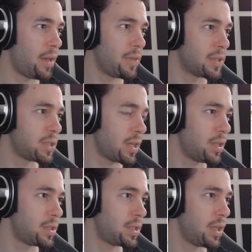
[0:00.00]
and the
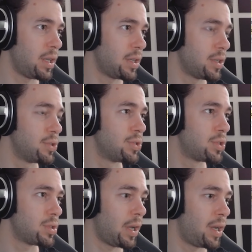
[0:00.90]
second
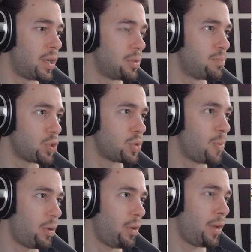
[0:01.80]
is a much
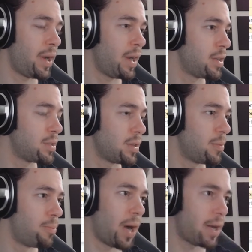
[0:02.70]
smaller line to the
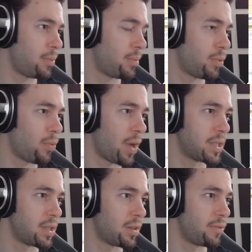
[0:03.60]
bottom
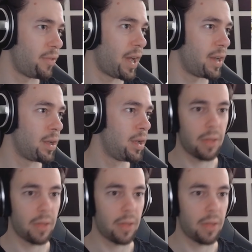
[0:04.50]
right of that.